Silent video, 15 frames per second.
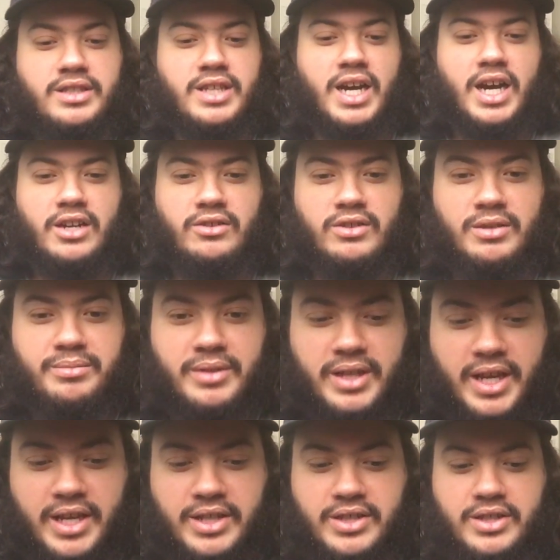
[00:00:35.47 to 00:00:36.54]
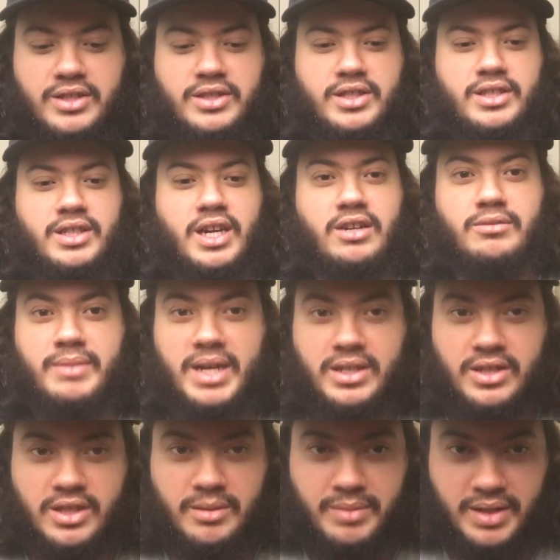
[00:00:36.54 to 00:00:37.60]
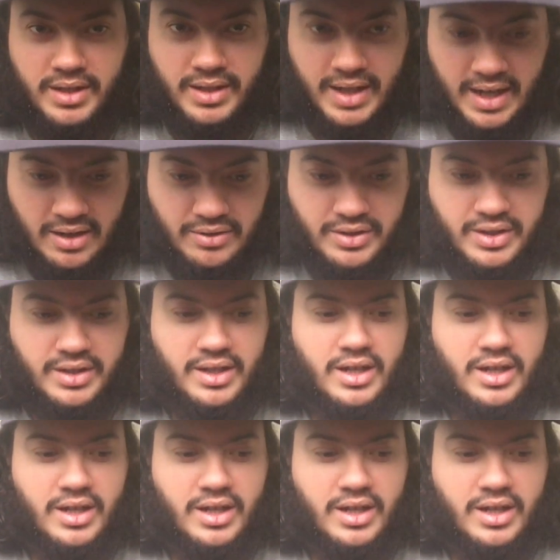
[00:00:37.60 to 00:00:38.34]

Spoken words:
title implications and title matches have been announced.